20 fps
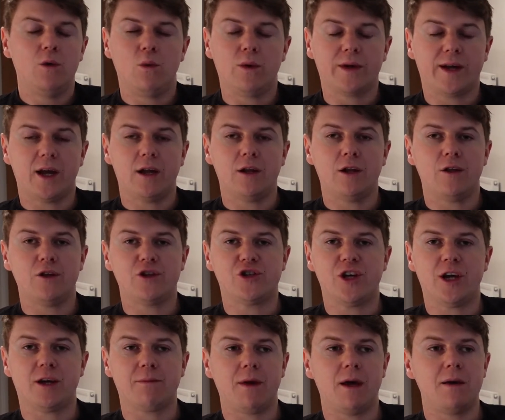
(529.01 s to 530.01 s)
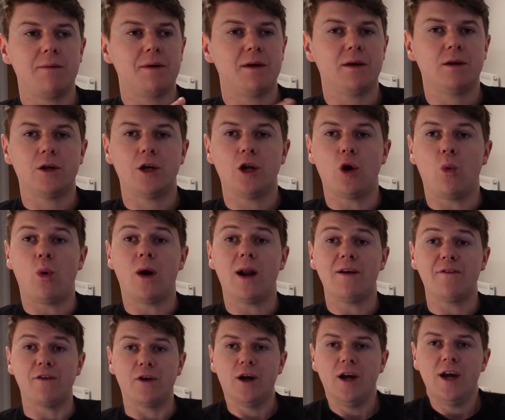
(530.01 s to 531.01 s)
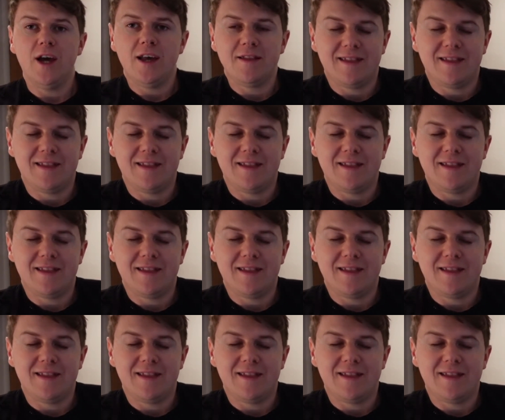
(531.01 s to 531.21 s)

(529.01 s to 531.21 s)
we'll get another chick maybe, you know, whatever.